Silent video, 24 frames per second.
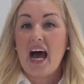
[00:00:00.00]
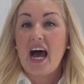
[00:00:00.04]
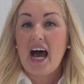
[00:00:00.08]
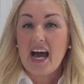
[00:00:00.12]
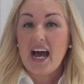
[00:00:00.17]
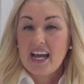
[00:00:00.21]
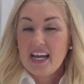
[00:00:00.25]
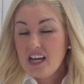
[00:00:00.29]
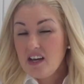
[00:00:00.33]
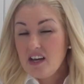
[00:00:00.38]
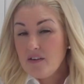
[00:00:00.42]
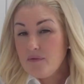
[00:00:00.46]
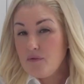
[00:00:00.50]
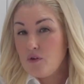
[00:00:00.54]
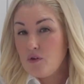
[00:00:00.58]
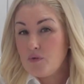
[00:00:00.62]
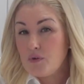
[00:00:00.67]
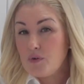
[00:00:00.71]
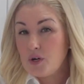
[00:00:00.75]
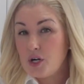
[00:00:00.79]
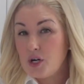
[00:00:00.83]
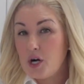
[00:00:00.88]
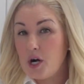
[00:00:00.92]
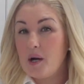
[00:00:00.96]
I have
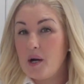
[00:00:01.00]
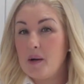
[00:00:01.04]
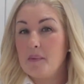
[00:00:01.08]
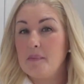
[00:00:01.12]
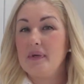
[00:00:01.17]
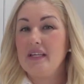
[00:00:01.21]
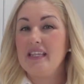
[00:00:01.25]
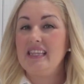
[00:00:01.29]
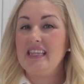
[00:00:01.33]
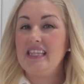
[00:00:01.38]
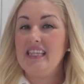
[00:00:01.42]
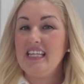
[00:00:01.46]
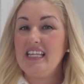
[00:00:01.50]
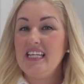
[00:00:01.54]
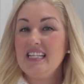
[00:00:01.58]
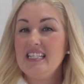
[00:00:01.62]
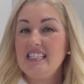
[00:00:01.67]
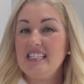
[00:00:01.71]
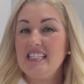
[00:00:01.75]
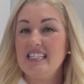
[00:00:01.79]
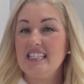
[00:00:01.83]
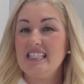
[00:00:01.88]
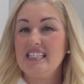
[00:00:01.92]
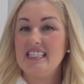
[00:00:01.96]
overcome
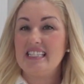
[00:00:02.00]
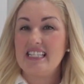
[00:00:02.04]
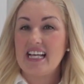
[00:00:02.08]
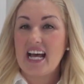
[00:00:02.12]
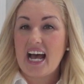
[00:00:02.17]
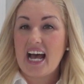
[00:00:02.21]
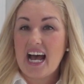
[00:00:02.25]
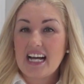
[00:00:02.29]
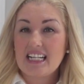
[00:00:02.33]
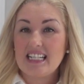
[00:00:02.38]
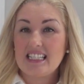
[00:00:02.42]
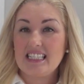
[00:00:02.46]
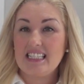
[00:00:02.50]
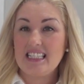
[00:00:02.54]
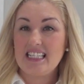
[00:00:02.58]
these exact